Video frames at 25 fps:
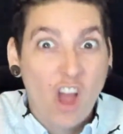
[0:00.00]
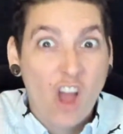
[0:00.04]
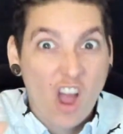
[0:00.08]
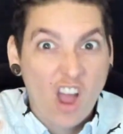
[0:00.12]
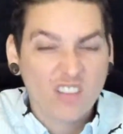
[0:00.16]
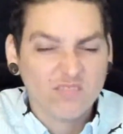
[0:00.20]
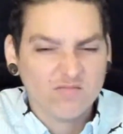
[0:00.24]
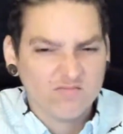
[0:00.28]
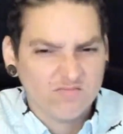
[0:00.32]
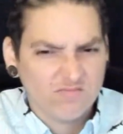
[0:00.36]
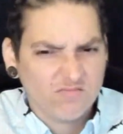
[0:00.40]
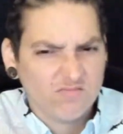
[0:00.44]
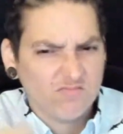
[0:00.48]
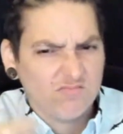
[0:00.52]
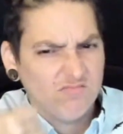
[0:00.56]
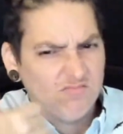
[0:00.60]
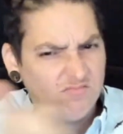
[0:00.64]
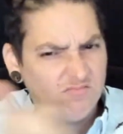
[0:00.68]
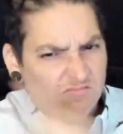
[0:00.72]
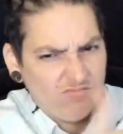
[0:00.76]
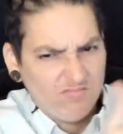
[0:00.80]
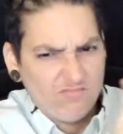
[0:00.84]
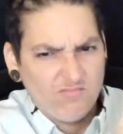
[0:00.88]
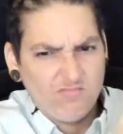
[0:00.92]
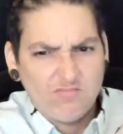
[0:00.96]
A
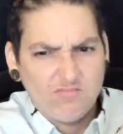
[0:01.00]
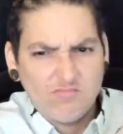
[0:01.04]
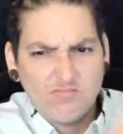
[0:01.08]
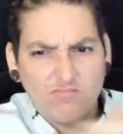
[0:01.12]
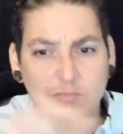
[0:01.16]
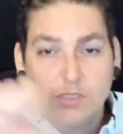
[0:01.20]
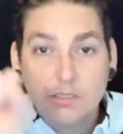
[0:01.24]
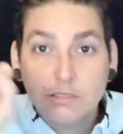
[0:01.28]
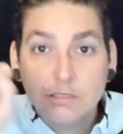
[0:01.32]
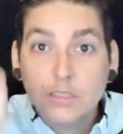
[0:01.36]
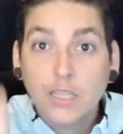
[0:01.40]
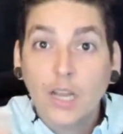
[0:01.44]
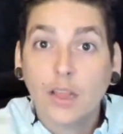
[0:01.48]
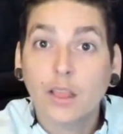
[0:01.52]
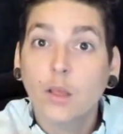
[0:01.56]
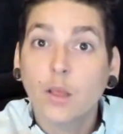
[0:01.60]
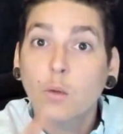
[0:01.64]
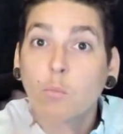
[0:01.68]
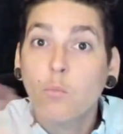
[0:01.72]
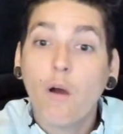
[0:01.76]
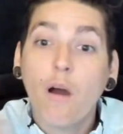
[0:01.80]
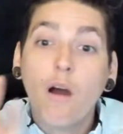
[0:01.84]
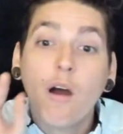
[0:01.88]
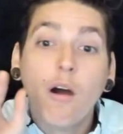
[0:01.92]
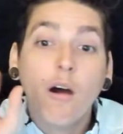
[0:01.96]
California woman
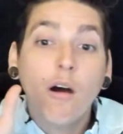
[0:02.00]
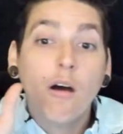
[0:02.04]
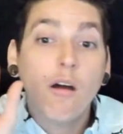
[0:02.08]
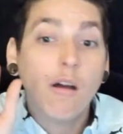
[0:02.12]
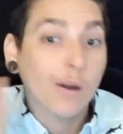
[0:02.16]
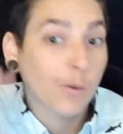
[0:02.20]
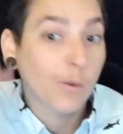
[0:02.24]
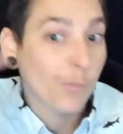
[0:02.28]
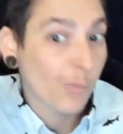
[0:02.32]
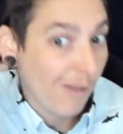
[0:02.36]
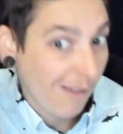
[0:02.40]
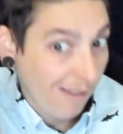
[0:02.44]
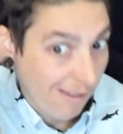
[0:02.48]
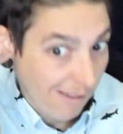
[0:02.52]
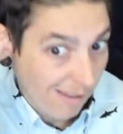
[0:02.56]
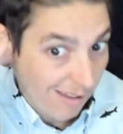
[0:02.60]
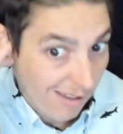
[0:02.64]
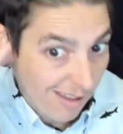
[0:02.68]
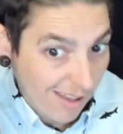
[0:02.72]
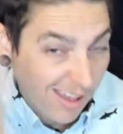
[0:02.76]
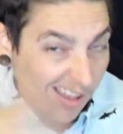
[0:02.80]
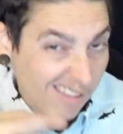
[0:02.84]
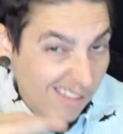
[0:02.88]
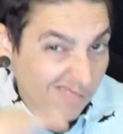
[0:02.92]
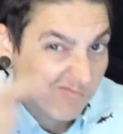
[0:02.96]
named Mary
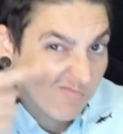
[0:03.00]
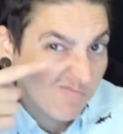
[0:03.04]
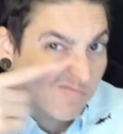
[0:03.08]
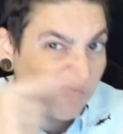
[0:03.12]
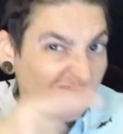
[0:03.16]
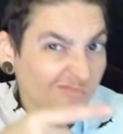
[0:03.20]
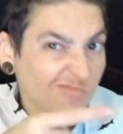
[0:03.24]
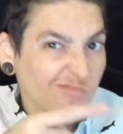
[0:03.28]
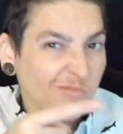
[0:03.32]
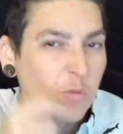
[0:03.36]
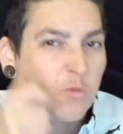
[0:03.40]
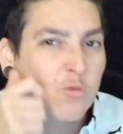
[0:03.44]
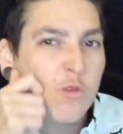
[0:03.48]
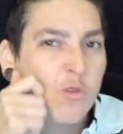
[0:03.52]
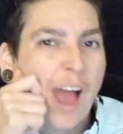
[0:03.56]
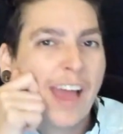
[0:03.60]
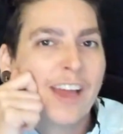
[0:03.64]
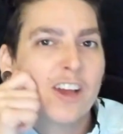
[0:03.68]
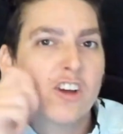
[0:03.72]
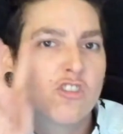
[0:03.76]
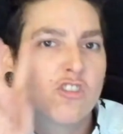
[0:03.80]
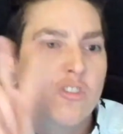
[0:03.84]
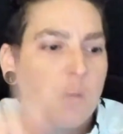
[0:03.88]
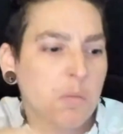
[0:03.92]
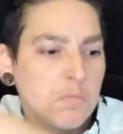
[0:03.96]
McCarthy is
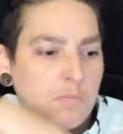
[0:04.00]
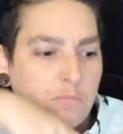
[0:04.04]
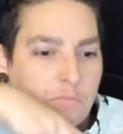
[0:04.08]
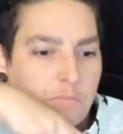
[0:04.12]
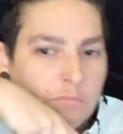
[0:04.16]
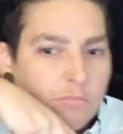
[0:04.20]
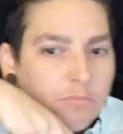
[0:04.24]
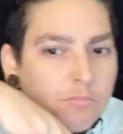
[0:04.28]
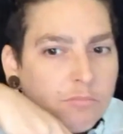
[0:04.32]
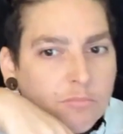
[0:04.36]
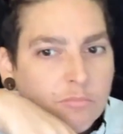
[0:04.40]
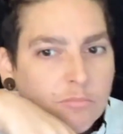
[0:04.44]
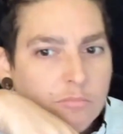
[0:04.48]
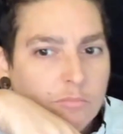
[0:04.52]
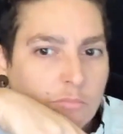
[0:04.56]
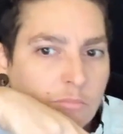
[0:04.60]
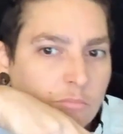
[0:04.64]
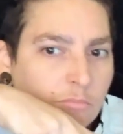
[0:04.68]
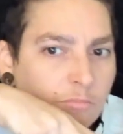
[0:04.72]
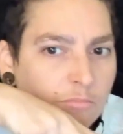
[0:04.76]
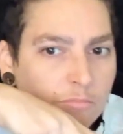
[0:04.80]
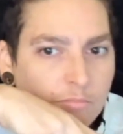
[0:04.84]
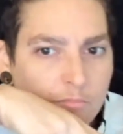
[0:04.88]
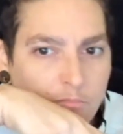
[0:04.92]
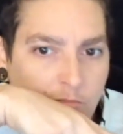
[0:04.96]
accusing
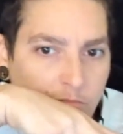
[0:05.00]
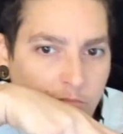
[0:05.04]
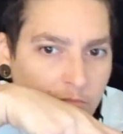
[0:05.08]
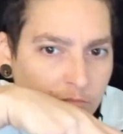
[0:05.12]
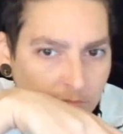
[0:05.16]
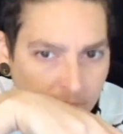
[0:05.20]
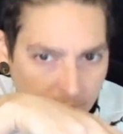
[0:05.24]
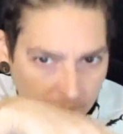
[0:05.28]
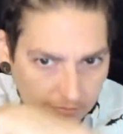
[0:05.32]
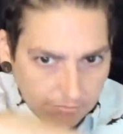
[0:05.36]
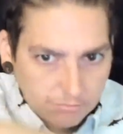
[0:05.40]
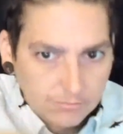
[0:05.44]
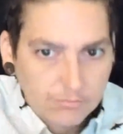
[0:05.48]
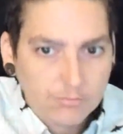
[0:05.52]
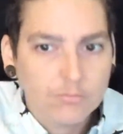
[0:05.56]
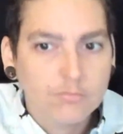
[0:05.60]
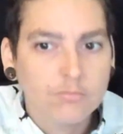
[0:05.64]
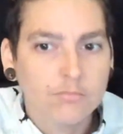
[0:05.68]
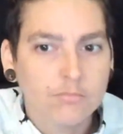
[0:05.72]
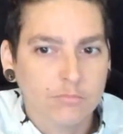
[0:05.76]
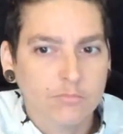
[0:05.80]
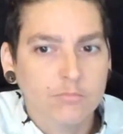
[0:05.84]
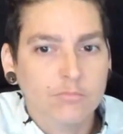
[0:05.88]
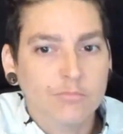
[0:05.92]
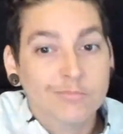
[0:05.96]
Southwest
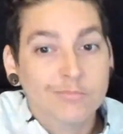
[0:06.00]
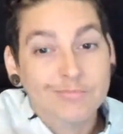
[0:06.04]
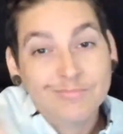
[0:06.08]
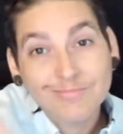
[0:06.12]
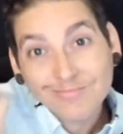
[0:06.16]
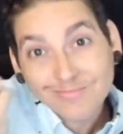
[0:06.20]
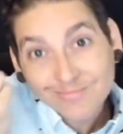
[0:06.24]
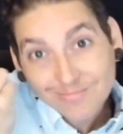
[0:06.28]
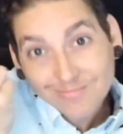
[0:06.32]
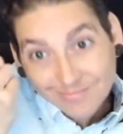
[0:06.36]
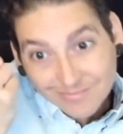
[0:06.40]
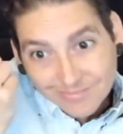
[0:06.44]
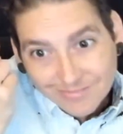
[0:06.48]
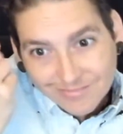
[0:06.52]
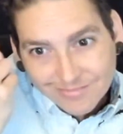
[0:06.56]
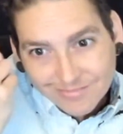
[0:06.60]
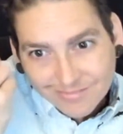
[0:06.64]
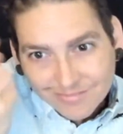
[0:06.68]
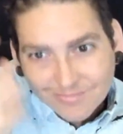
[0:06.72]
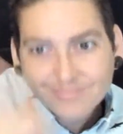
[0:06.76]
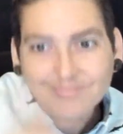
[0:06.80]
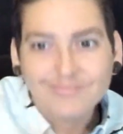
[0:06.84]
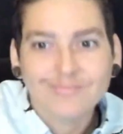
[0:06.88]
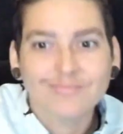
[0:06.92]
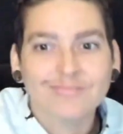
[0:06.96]
Airlines of racial
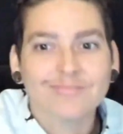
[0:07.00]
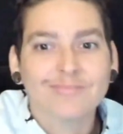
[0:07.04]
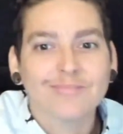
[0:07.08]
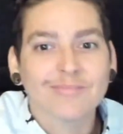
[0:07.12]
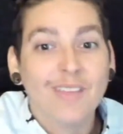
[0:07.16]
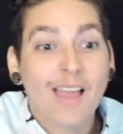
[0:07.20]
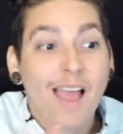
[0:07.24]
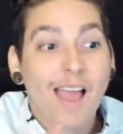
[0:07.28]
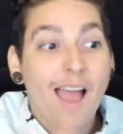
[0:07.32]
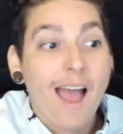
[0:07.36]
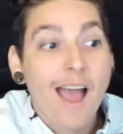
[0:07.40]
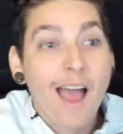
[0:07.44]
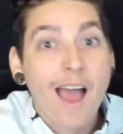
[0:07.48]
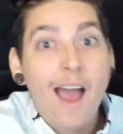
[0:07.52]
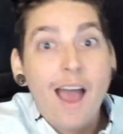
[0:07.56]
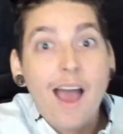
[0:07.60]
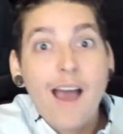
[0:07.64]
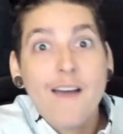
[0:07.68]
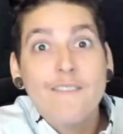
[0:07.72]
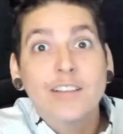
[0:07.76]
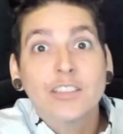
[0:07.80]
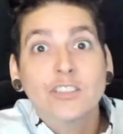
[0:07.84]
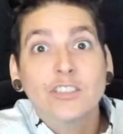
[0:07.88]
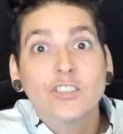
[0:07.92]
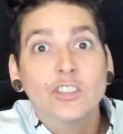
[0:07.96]
profiling her
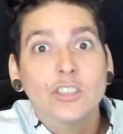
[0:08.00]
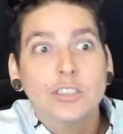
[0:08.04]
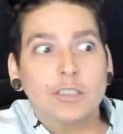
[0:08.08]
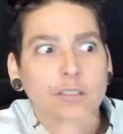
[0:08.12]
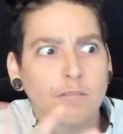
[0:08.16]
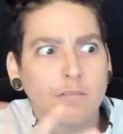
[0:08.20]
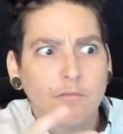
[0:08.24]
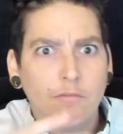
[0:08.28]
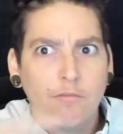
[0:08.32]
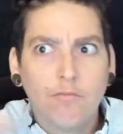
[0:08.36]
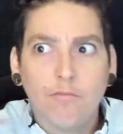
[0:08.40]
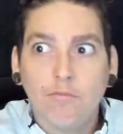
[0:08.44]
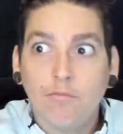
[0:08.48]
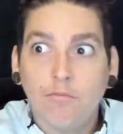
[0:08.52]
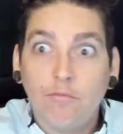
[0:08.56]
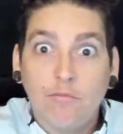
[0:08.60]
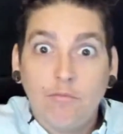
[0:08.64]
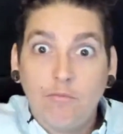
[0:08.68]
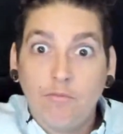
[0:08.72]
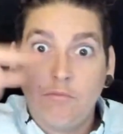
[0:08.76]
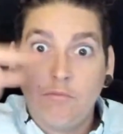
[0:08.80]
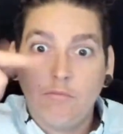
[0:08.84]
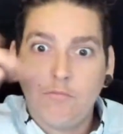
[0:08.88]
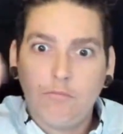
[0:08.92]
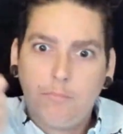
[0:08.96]

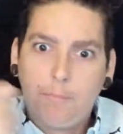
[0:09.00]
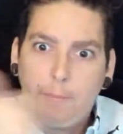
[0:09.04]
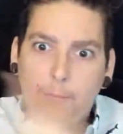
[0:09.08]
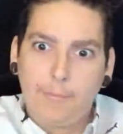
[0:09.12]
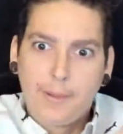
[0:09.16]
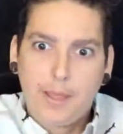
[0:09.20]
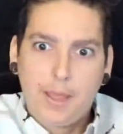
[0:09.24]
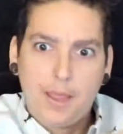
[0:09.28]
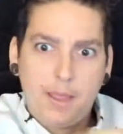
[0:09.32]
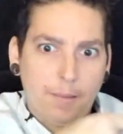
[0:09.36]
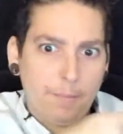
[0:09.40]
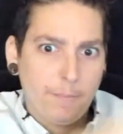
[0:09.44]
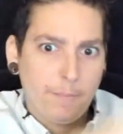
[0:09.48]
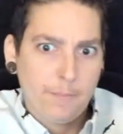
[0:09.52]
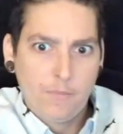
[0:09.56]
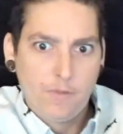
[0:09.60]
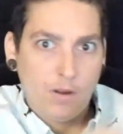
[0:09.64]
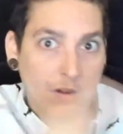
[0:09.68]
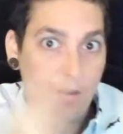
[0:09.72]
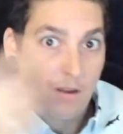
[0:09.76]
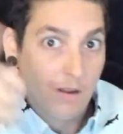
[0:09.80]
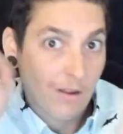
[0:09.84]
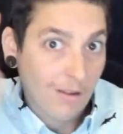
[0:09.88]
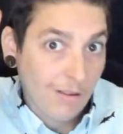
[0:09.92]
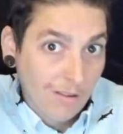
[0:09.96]
after being
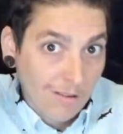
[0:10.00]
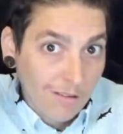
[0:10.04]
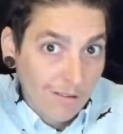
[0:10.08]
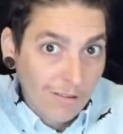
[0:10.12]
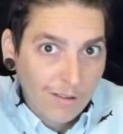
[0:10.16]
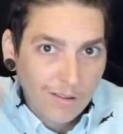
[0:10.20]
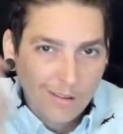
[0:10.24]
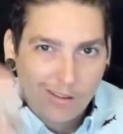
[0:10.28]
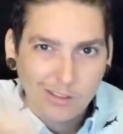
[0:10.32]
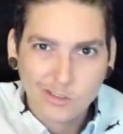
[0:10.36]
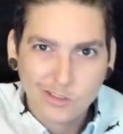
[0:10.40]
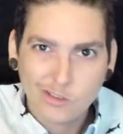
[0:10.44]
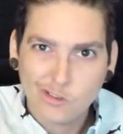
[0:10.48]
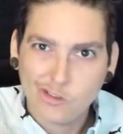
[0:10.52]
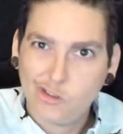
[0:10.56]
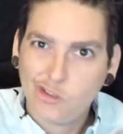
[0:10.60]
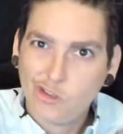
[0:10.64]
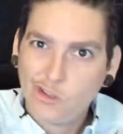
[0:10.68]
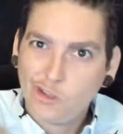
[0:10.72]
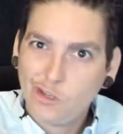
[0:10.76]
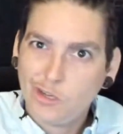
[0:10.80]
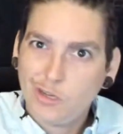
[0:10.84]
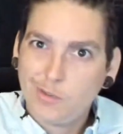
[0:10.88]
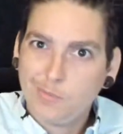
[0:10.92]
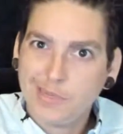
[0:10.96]
accused of
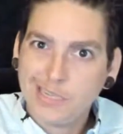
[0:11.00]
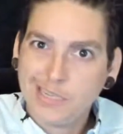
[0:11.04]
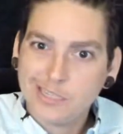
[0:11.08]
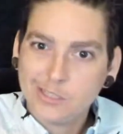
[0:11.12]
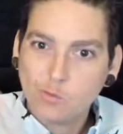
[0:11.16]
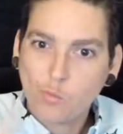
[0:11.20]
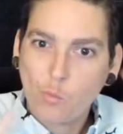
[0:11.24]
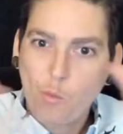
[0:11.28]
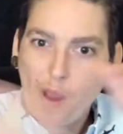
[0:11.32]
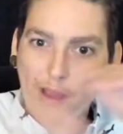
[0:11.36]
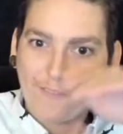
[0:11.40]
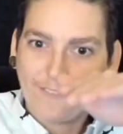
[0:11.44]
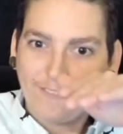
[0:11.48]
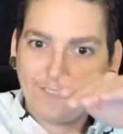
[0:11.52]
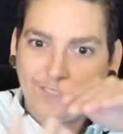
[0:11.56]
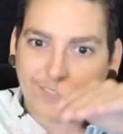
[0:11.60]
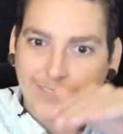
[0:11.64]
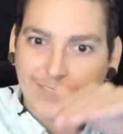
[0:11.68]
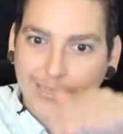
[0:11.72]
human trafficking.